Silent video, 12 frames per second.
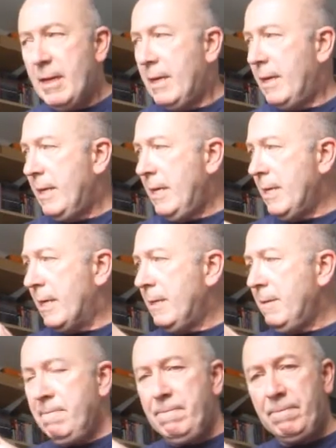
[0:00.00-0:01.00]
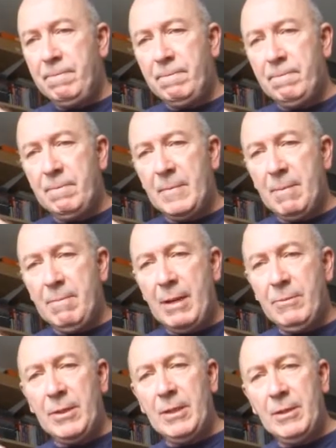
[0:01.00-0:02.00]
Uh, here,
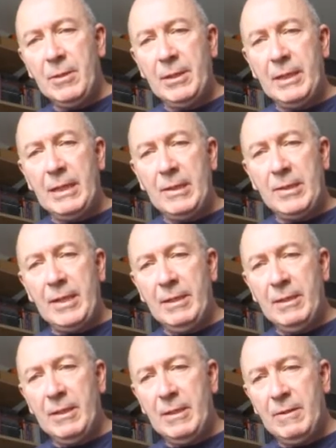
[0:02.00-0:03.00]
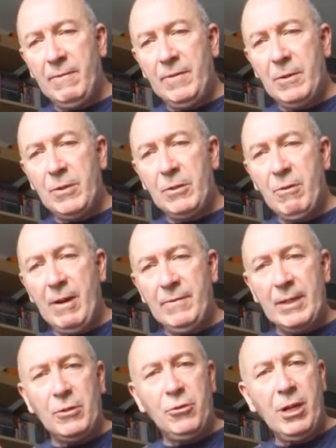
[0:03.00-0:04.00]
mounted on a standard
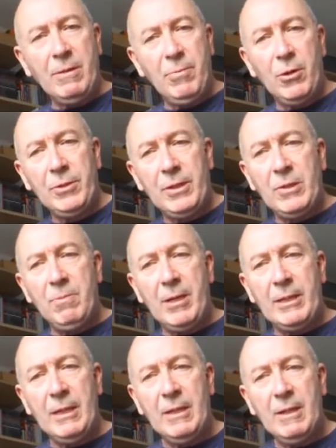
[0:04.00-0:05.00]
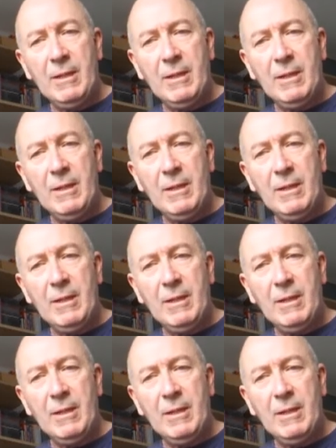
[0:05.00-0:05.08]
photographic tripod is my